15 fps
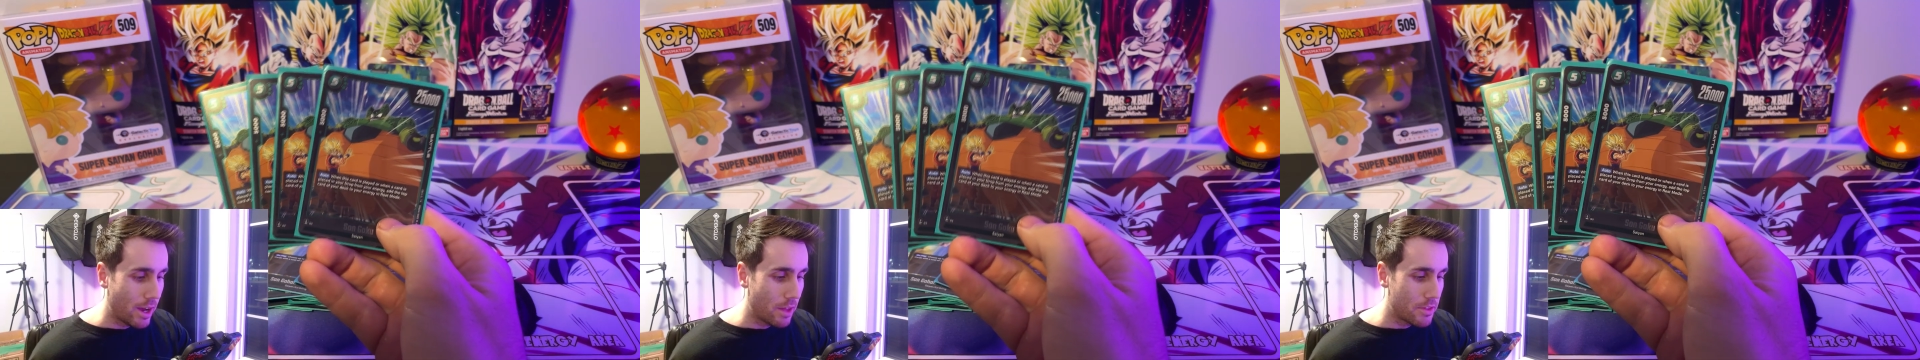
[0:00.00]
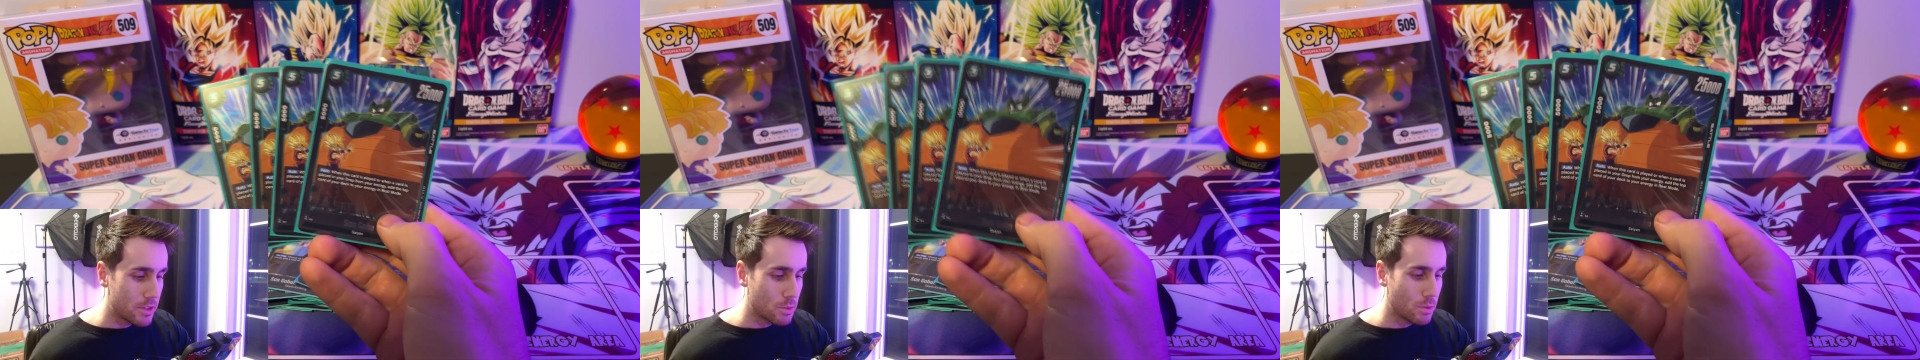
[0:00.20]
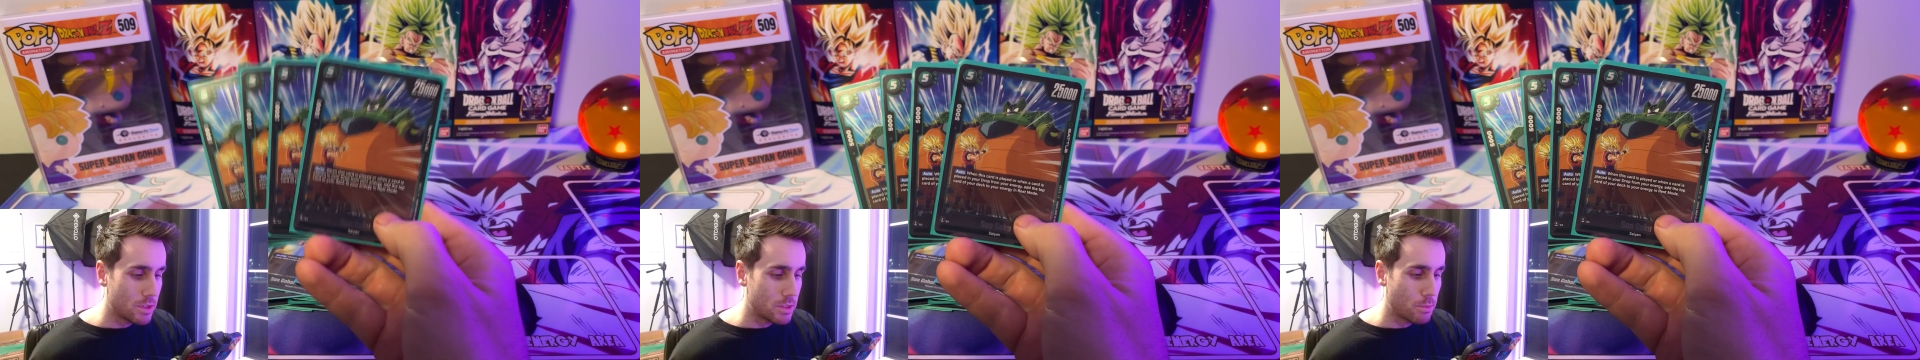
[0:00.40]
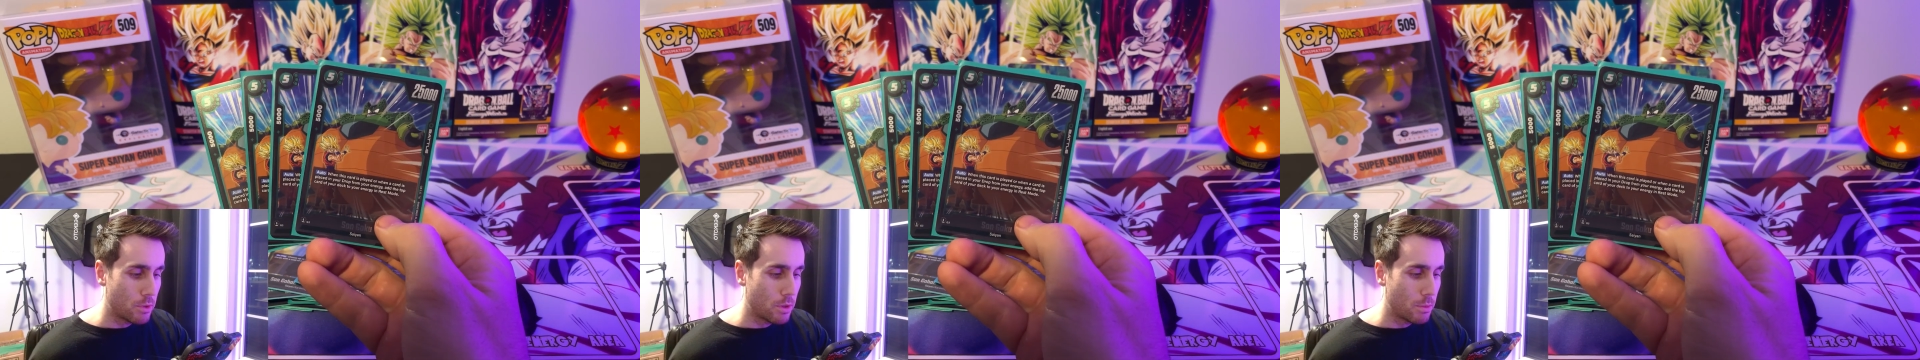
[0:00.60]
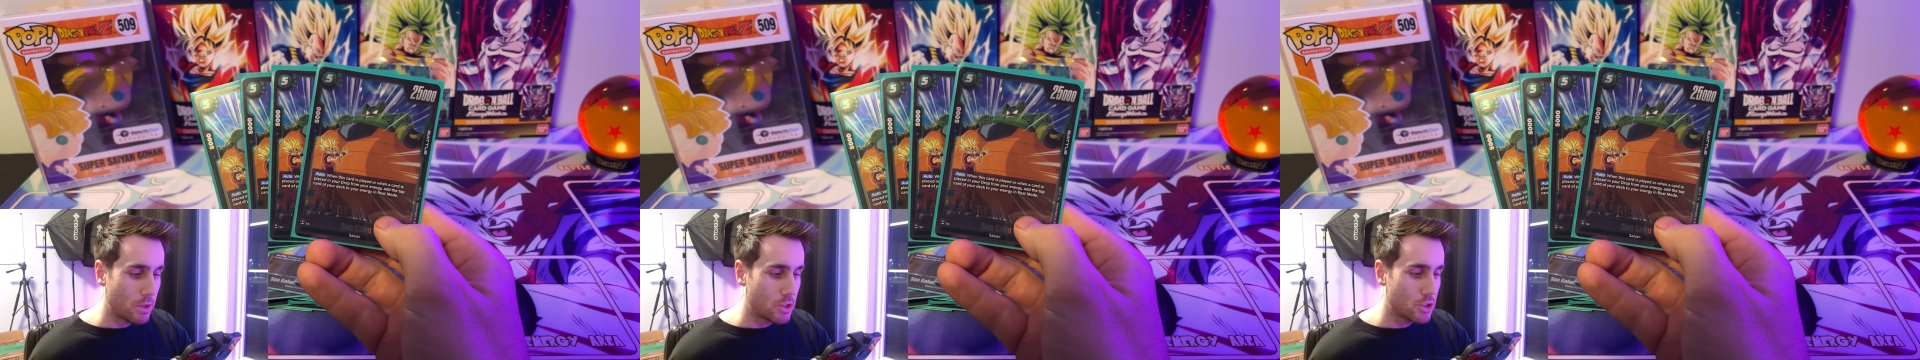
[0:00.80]
This one is
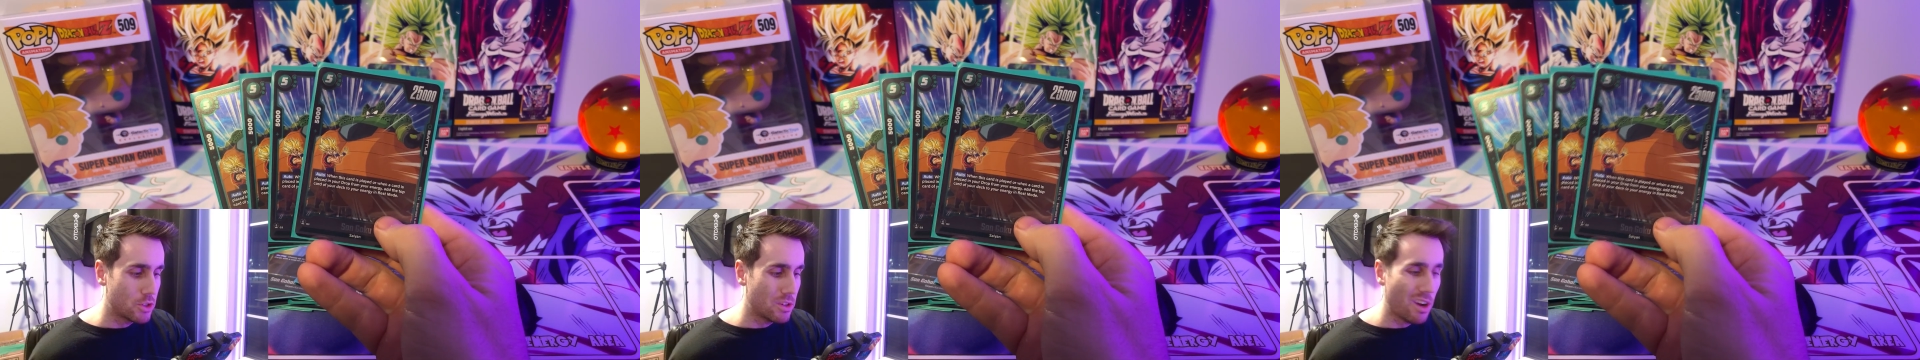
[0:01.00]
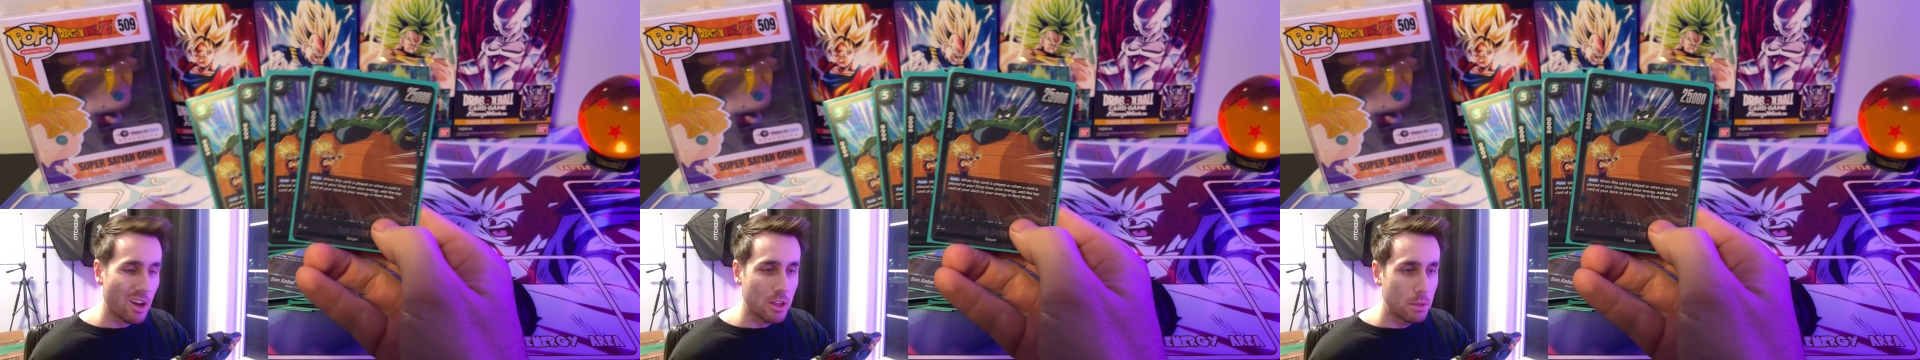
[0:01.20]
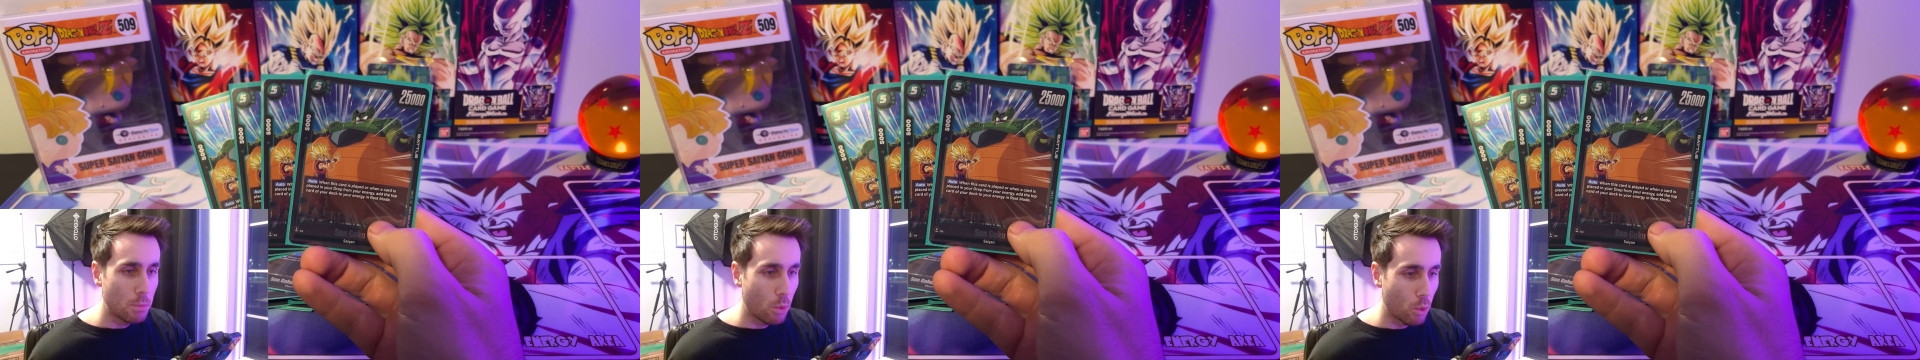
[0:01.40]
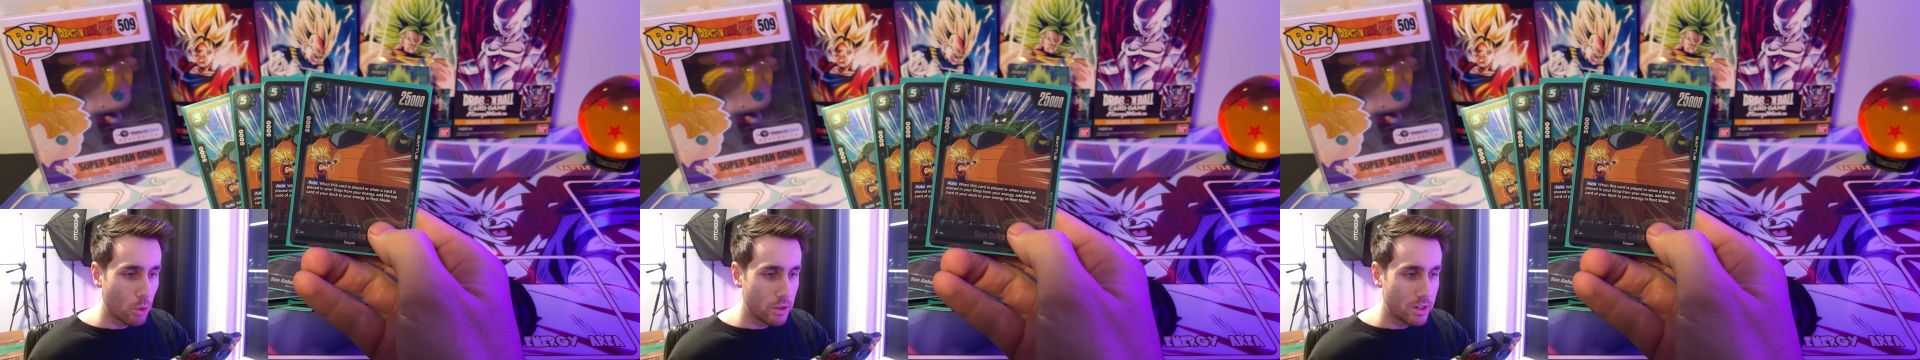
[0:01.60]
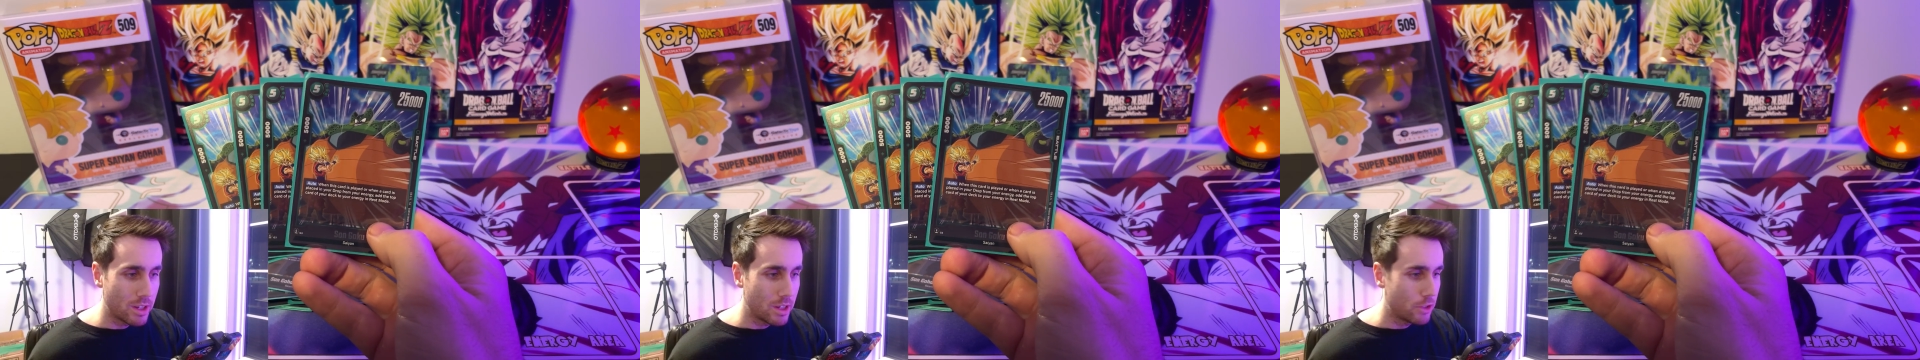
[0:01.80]
pretty much on the board.